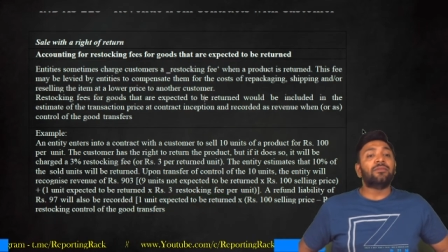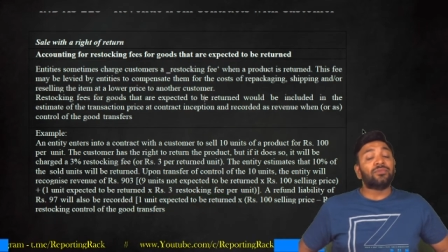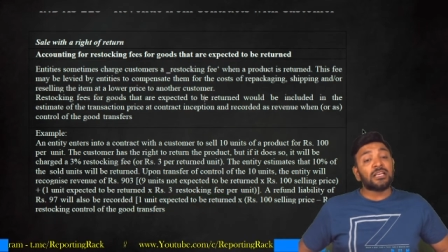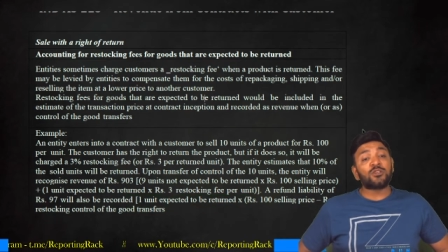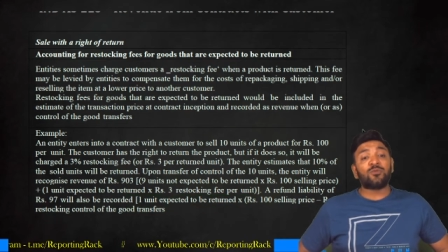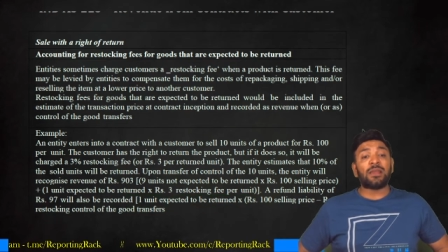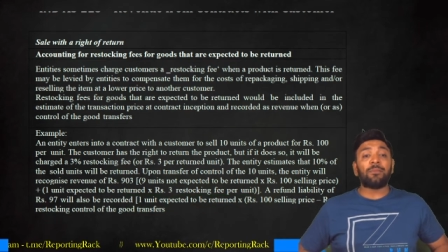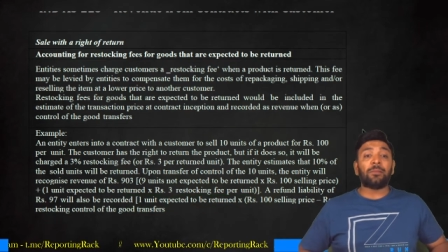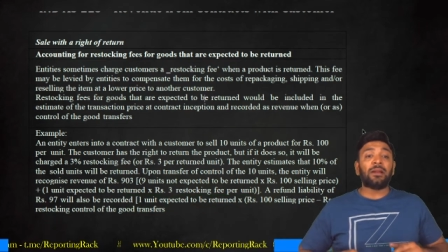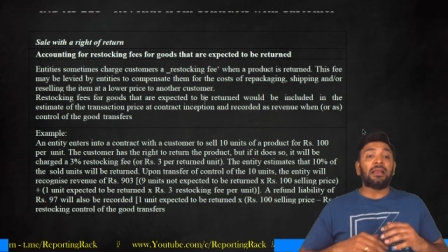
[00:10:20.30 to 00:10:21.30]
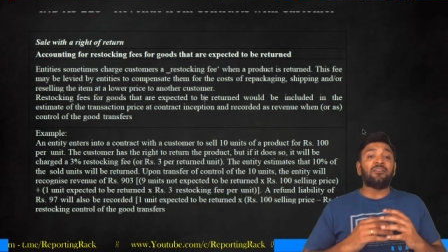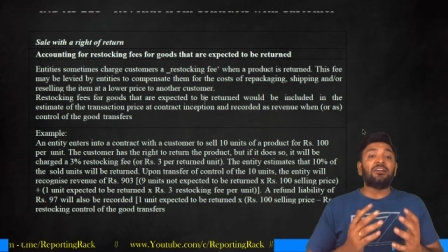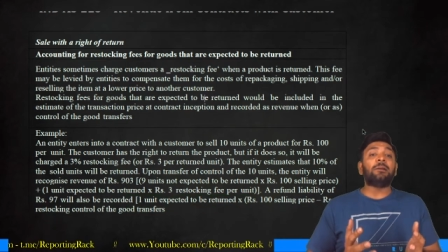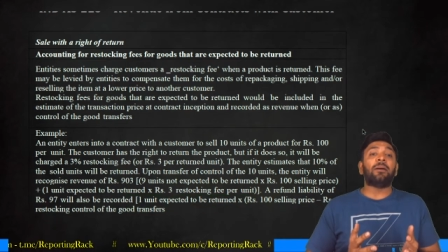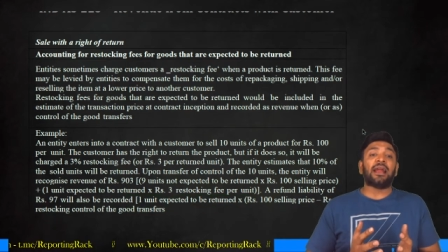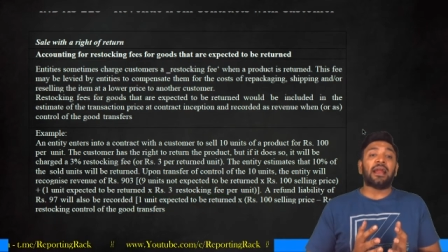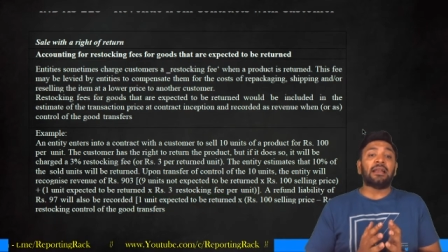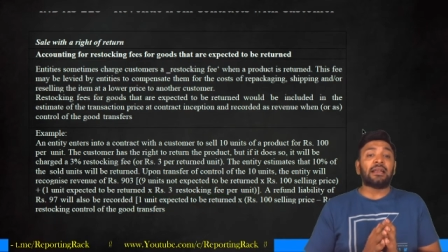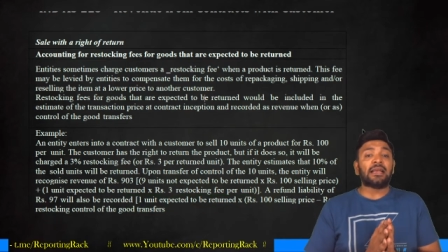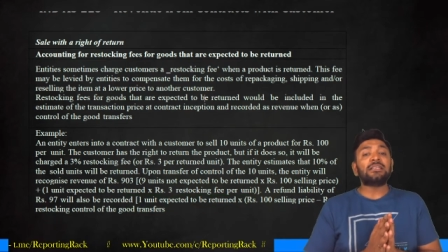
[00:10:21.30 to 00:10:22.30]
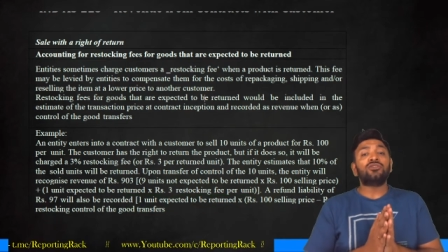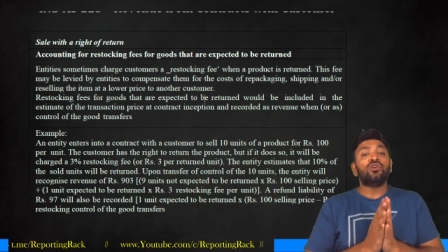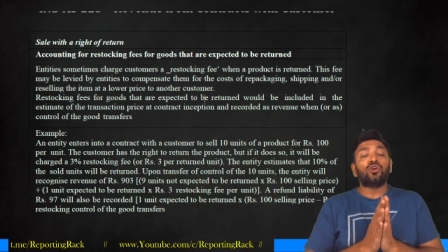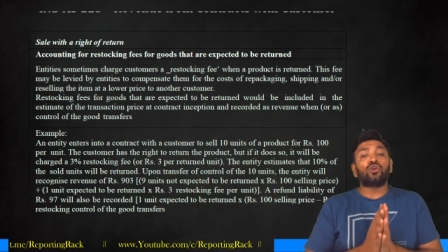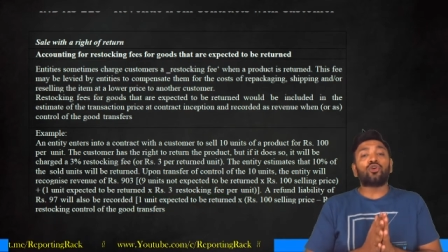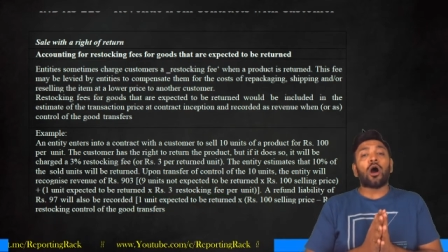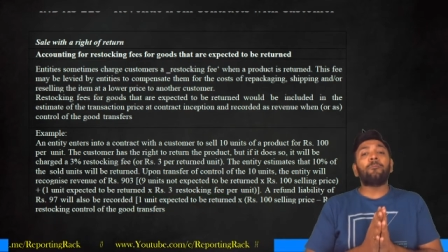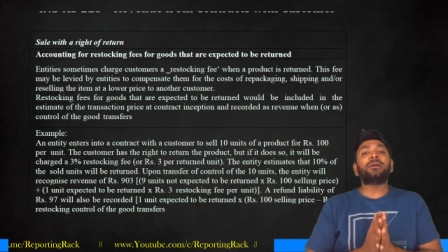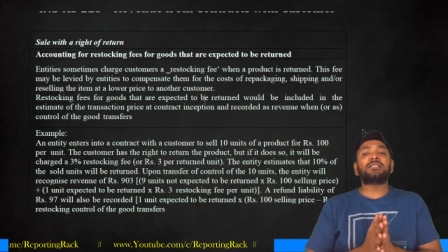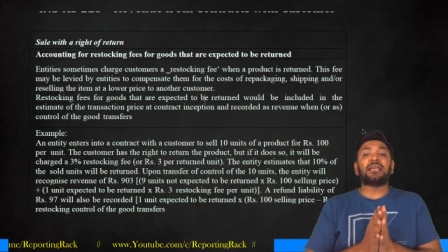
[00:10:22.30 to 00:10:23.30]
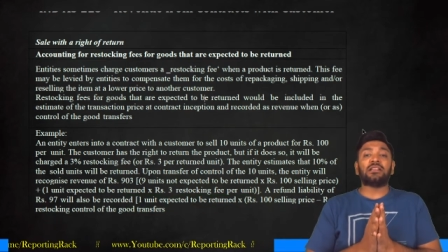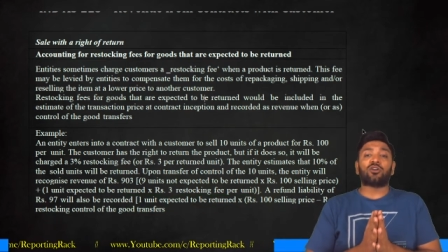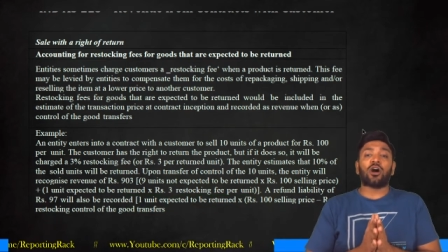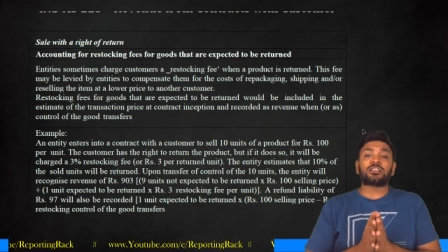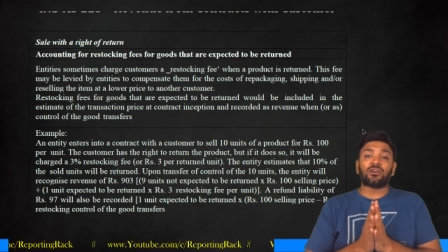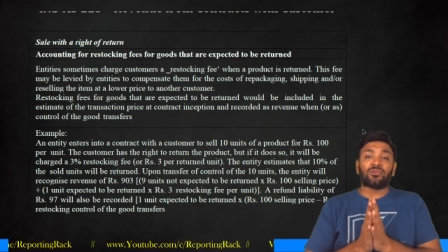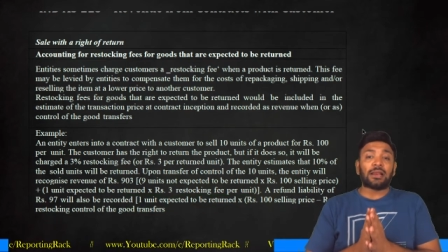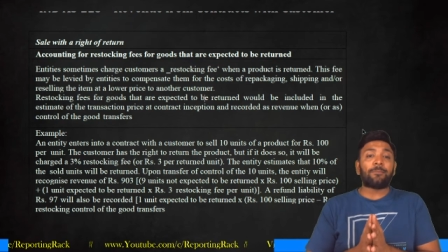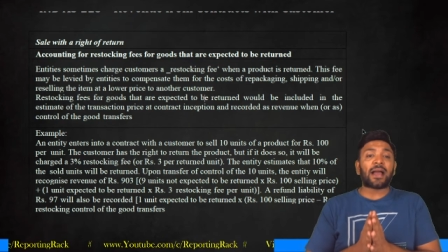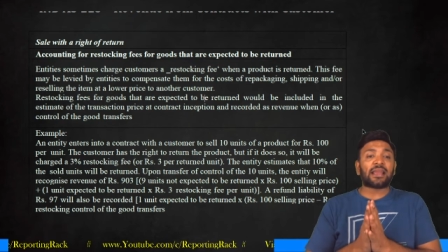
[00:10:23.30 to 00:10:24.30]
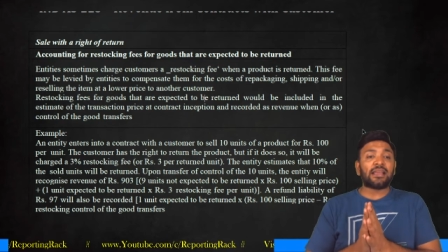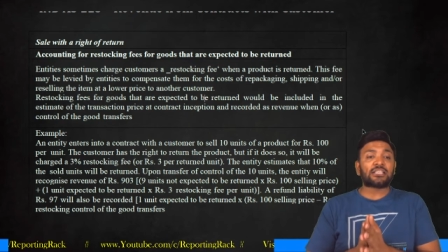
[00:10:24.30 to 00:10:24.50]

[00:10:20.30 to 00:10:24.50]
This fee may be levied by entities to compensate the cost of repacking,